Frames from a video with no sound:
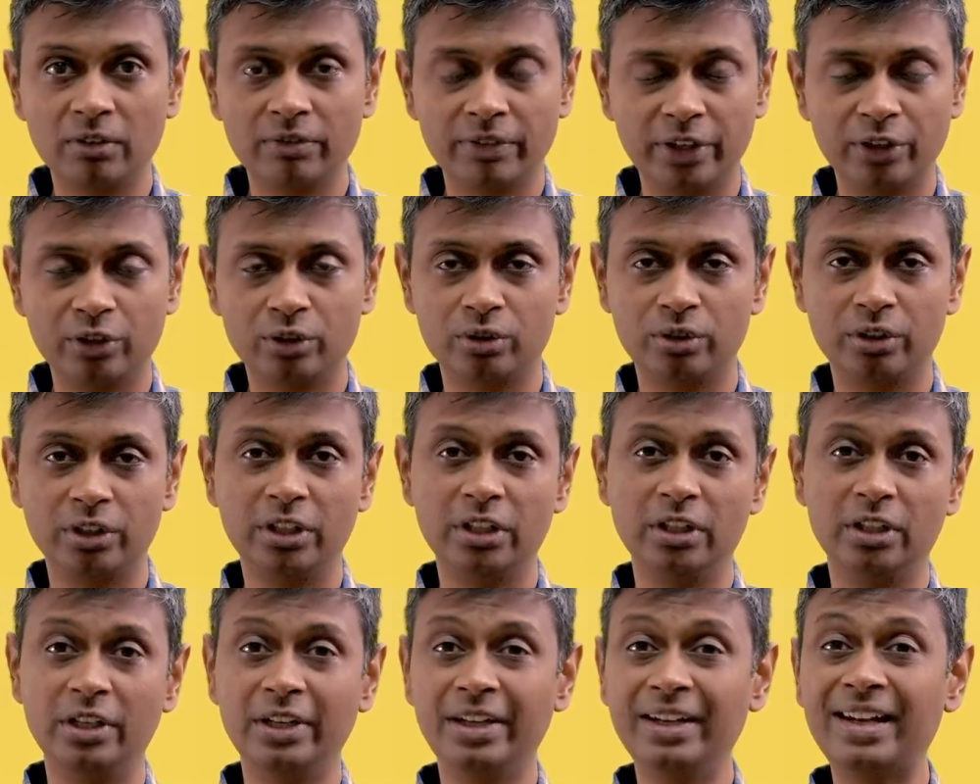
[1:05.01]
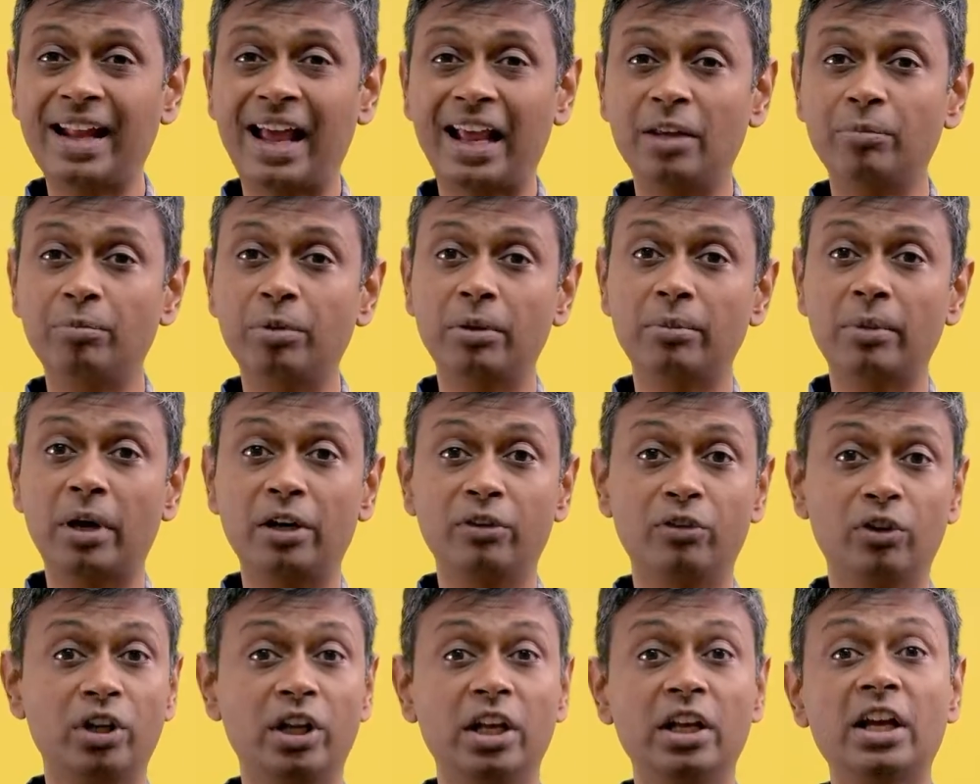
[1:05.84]
And so in IPMAT,
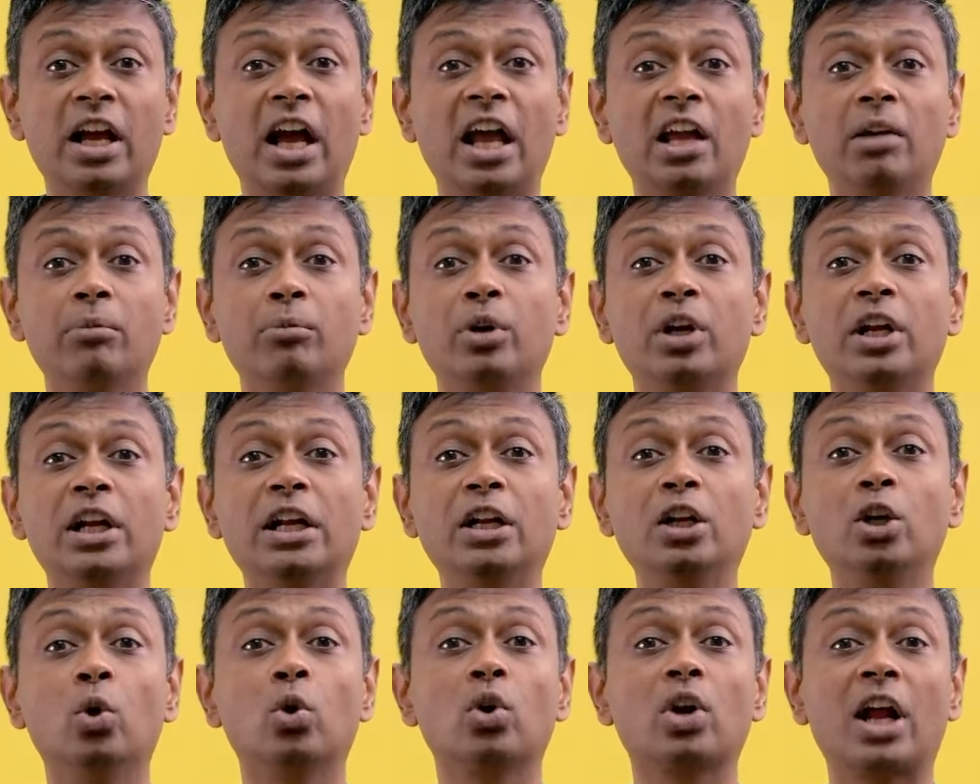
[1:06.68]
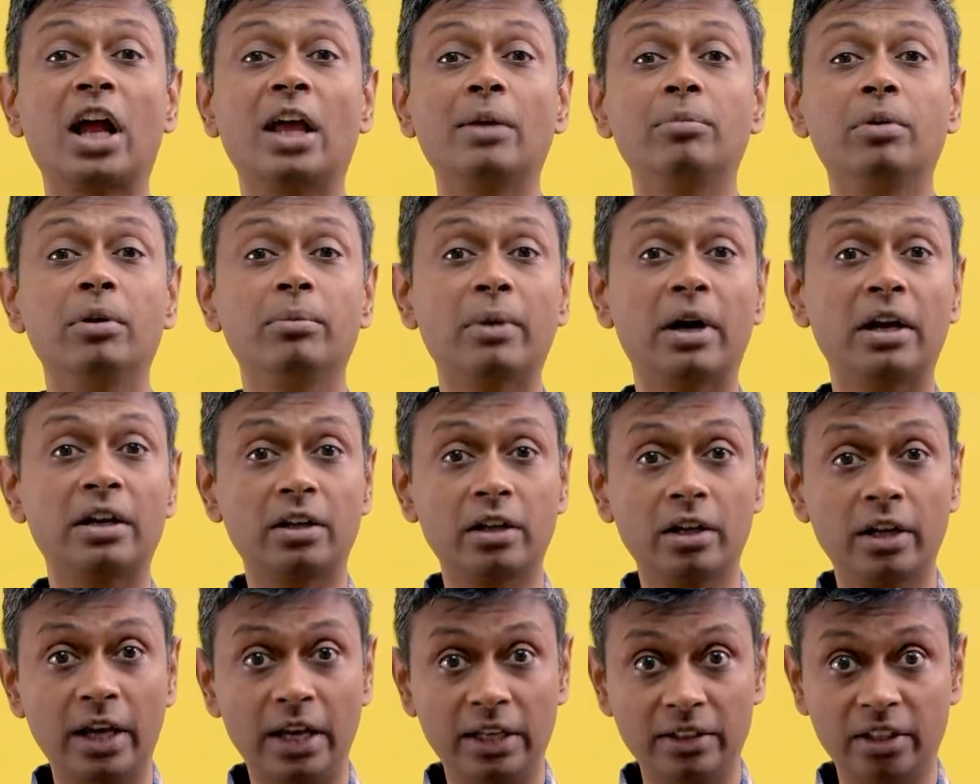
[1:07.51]
if you take IIM indoor IPMAT
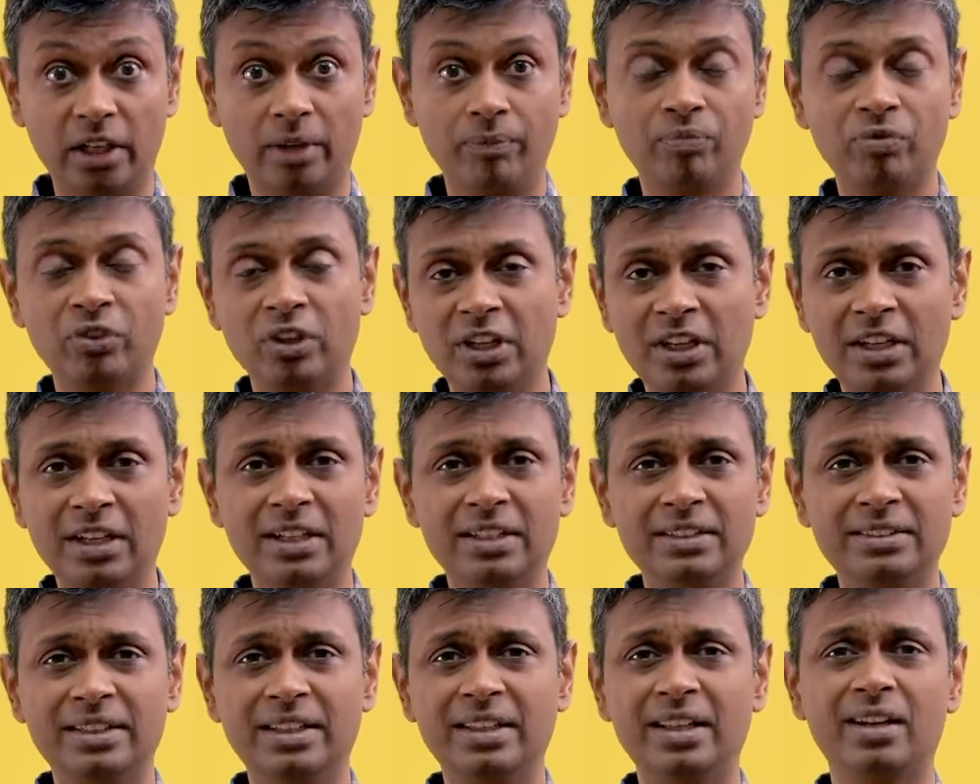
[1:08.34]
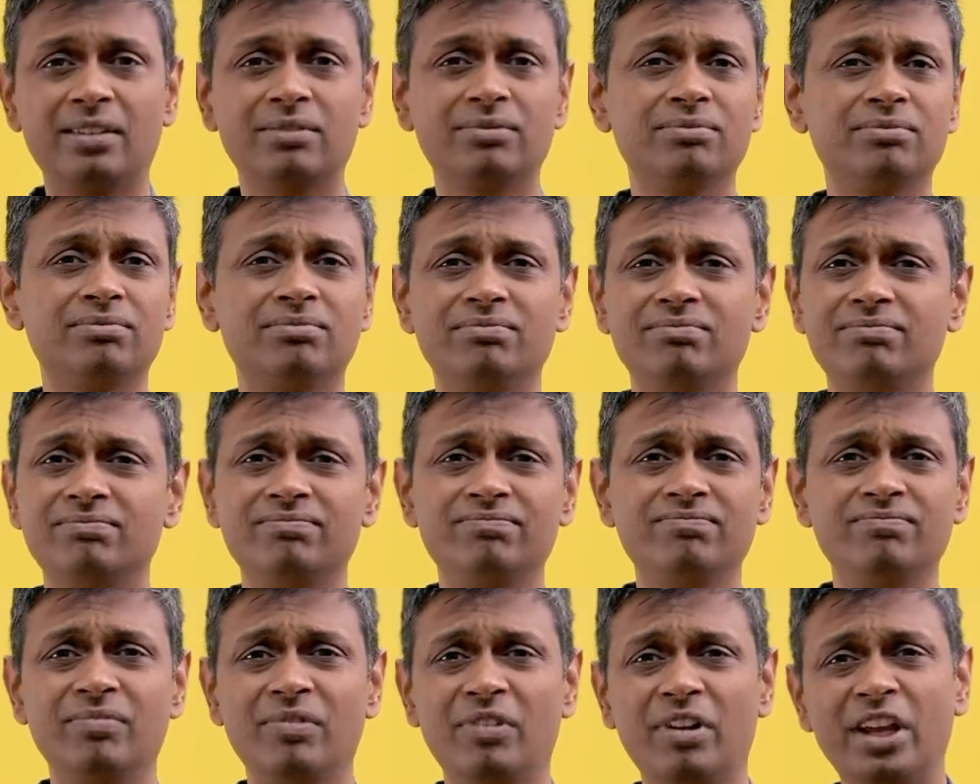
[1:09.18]
exam, there are
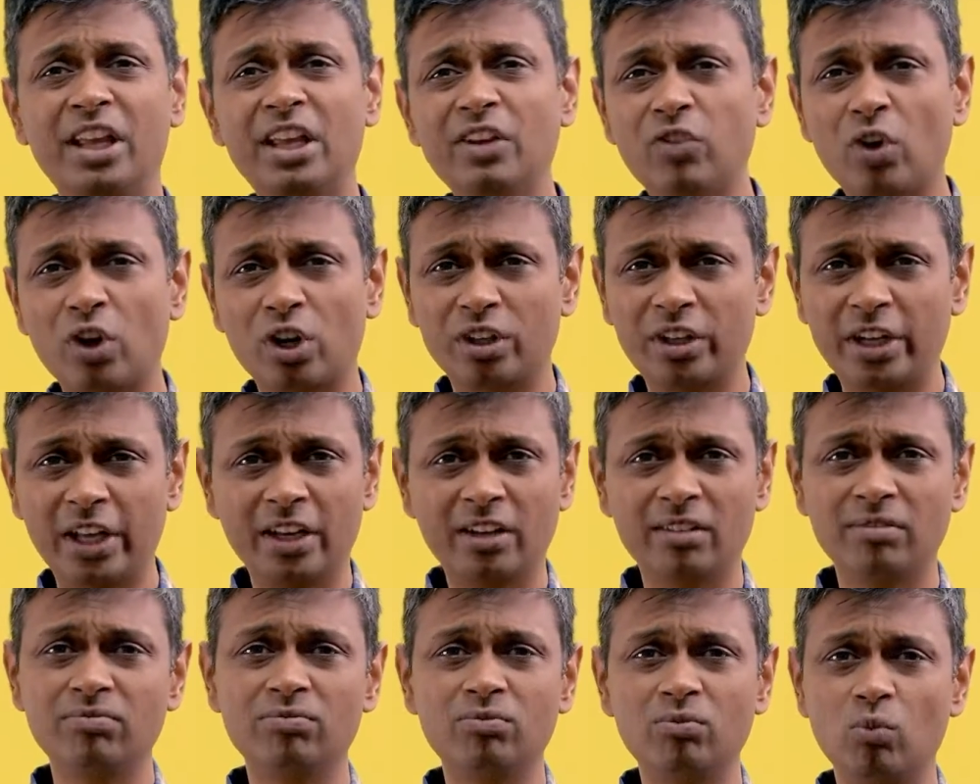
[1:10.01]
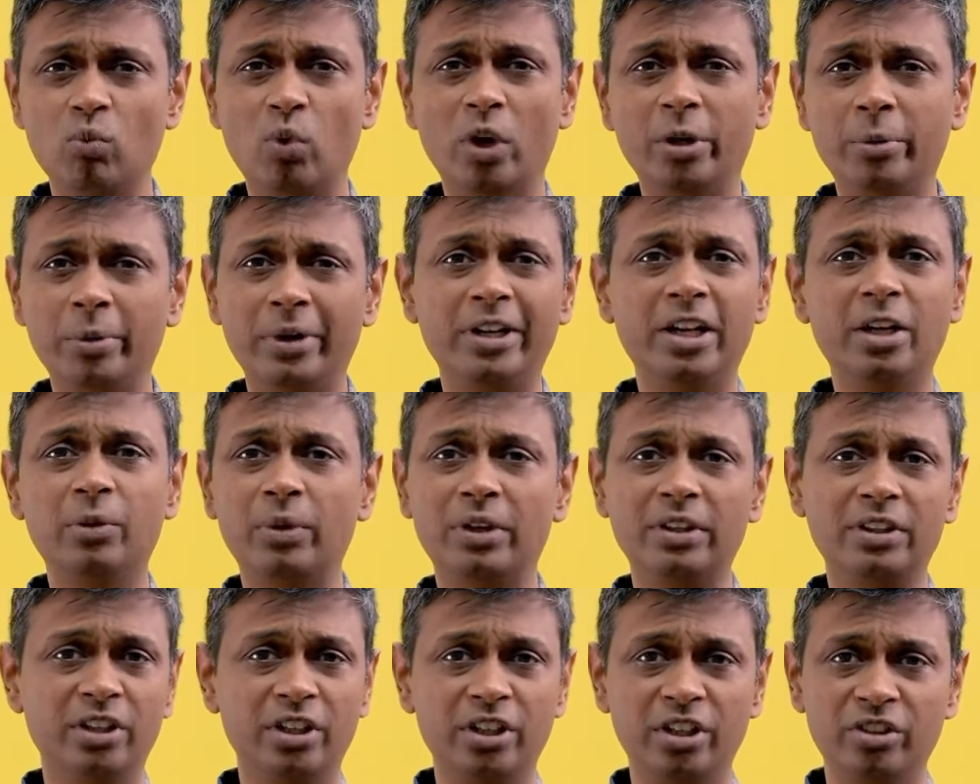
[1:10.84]
give or take 120,
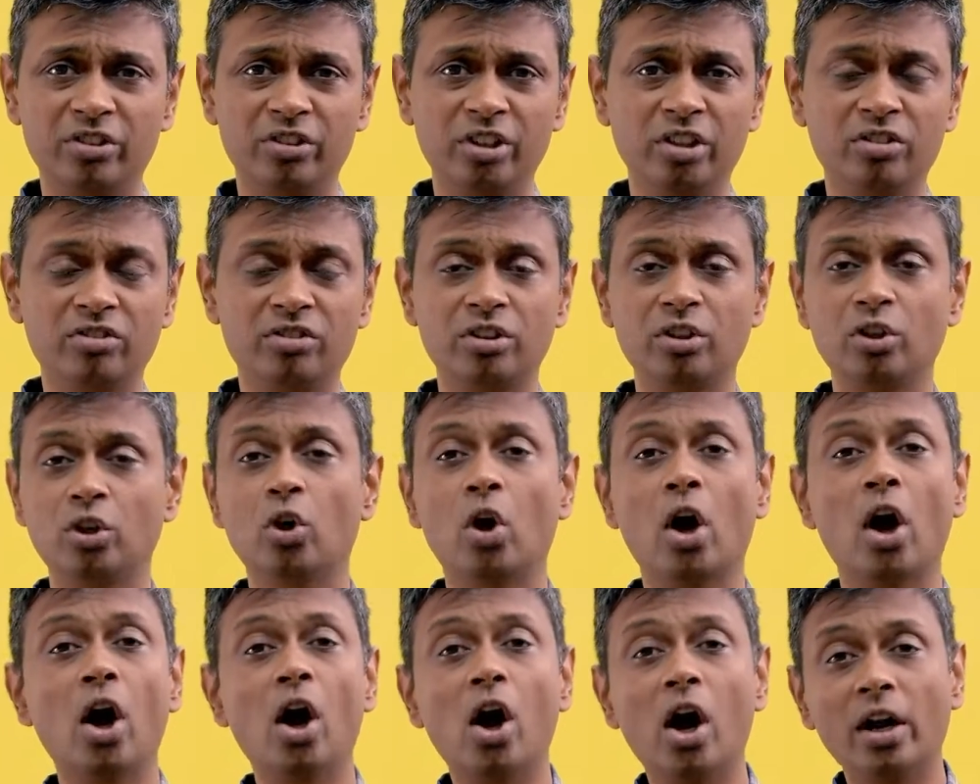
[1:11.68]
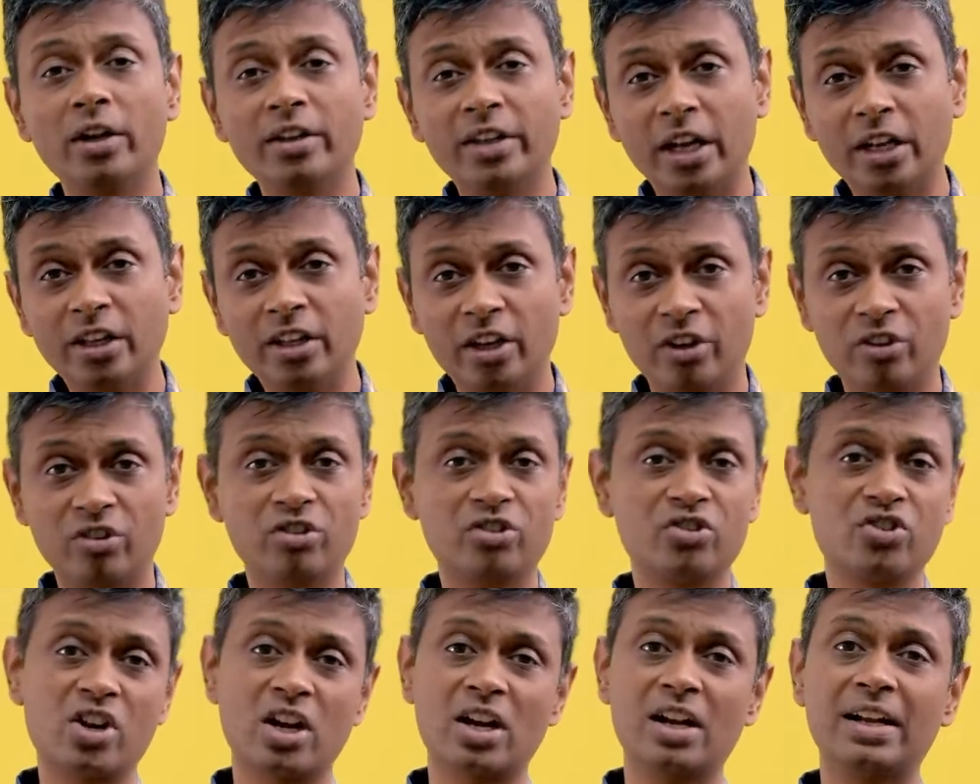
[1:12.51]
130 seats. No. And then there
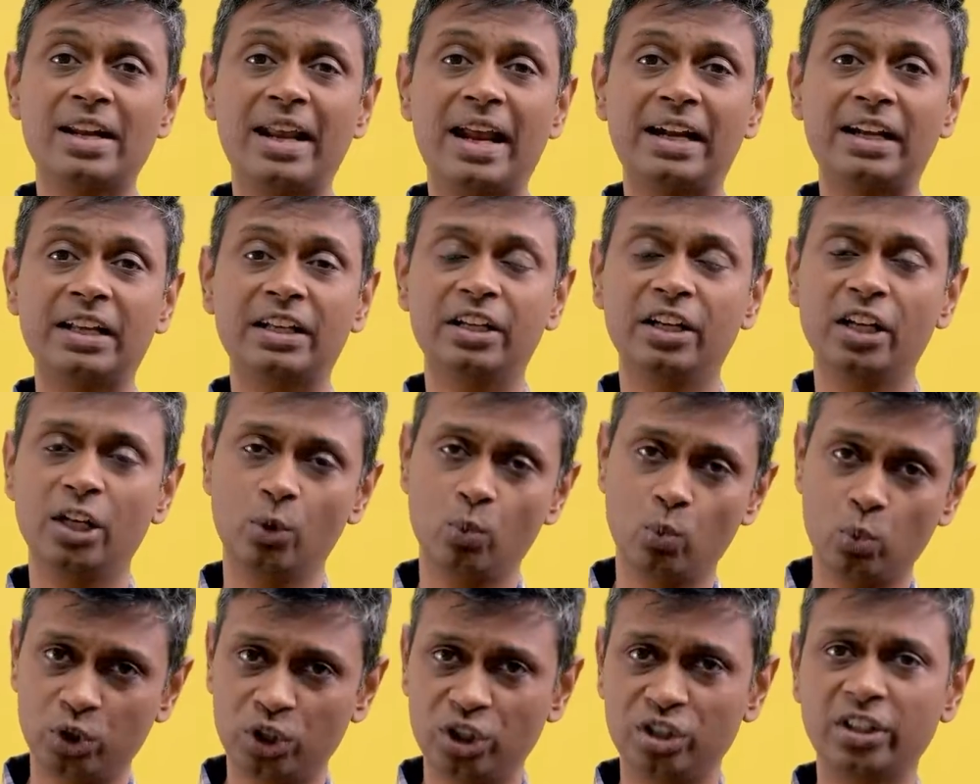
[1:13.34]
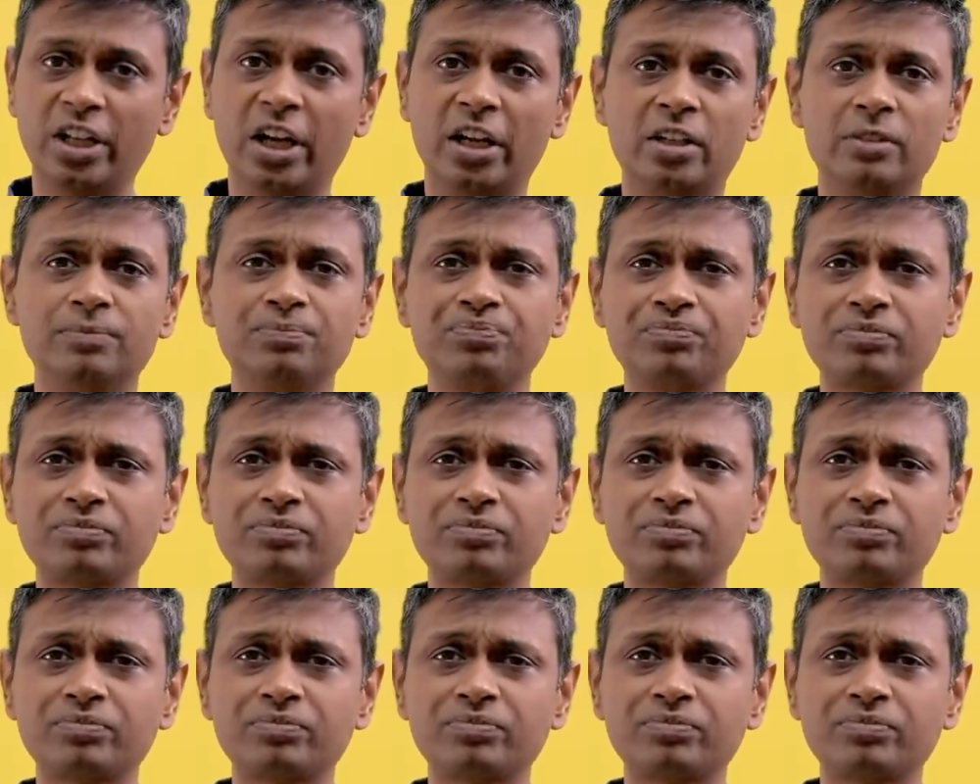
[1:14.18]
is general category within that.